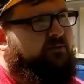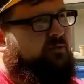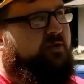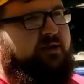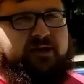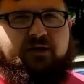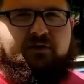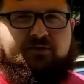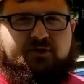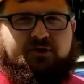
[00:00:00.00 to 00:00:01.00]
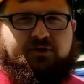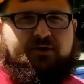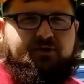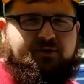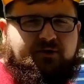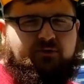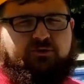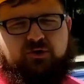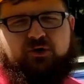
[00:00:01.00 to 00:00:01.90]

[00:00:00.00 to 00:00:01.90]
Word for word: really closer closer